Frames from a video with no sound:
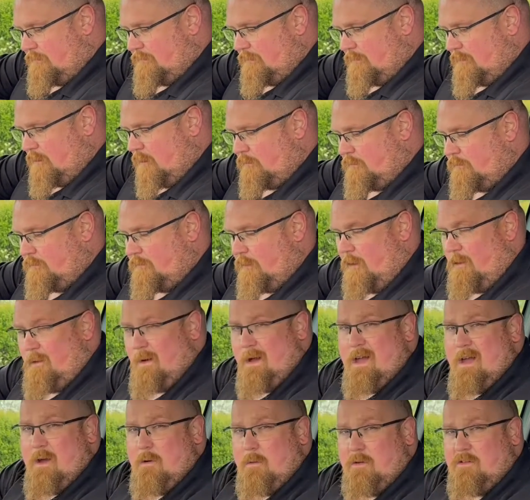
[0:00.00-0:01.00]
console,
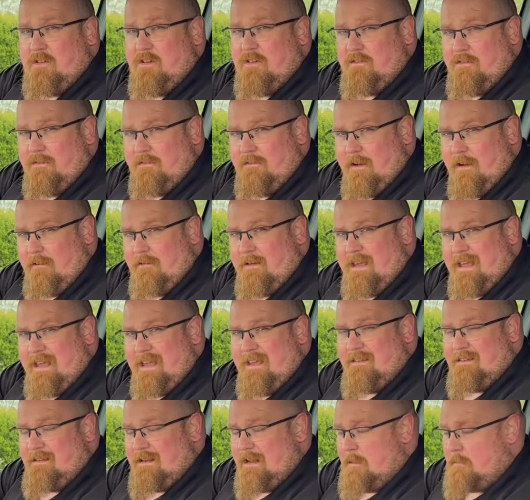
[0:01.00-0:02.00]
which is very
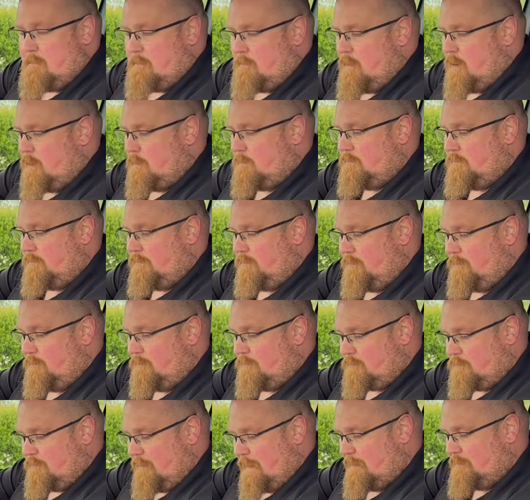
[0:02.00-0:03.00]
easily prone to
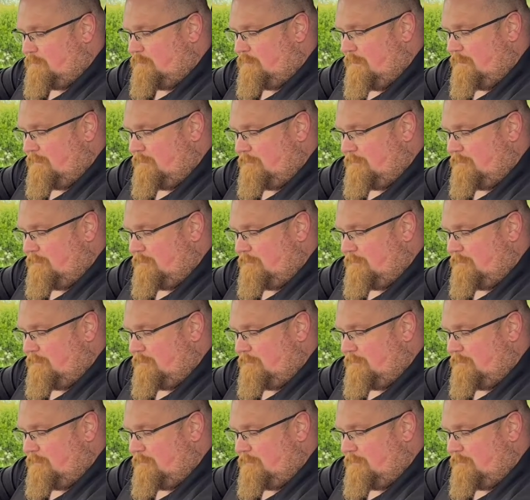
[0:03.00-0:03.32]
scratches,